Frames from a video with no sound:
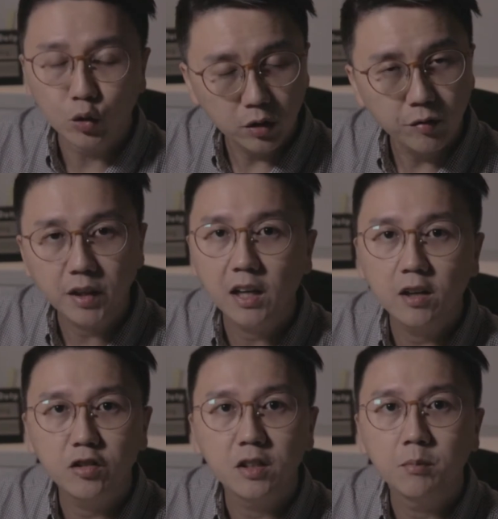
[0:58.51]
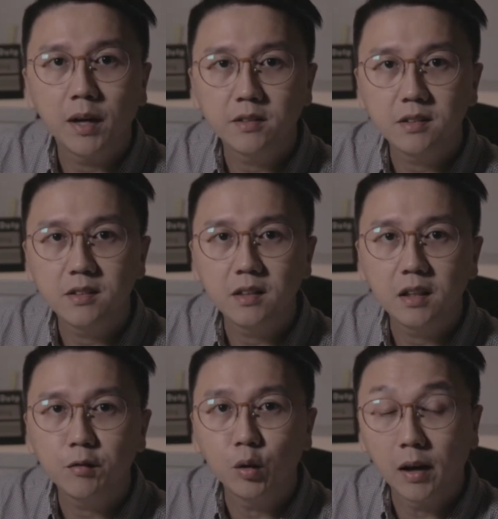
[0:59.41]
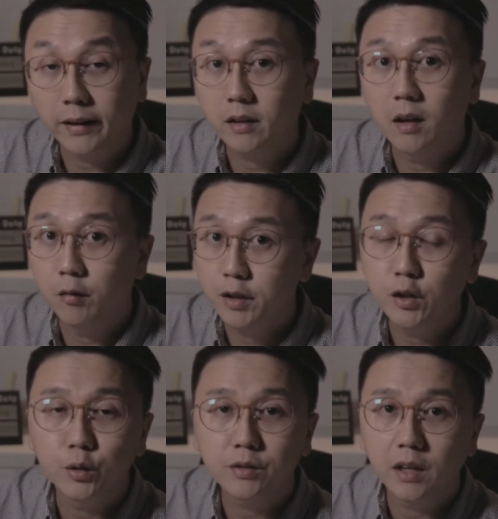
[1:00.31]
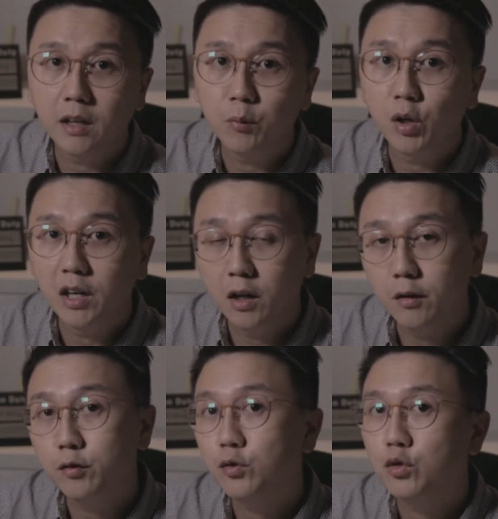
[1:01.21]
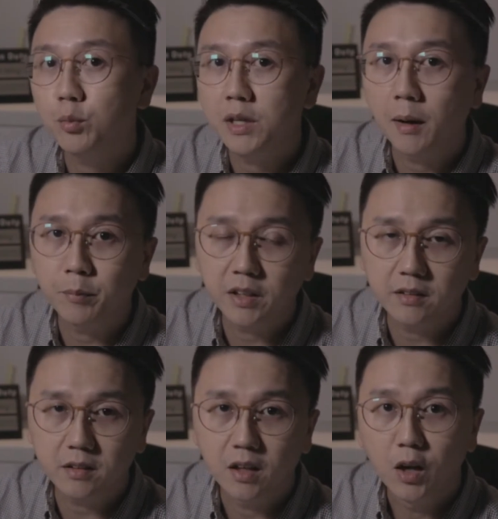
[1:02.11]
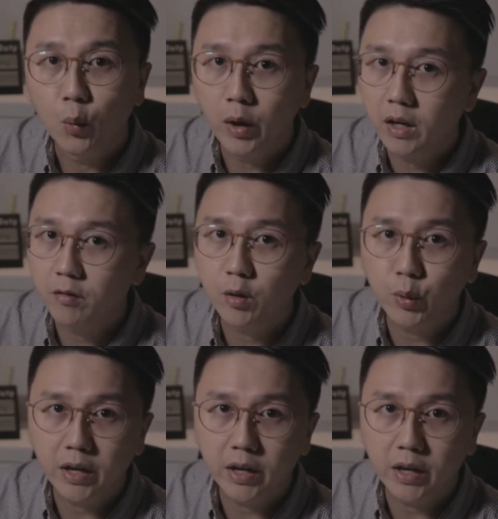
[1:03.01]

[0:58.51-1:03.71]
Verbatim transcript: the notification button if you like our videos and would love to be updated whenever we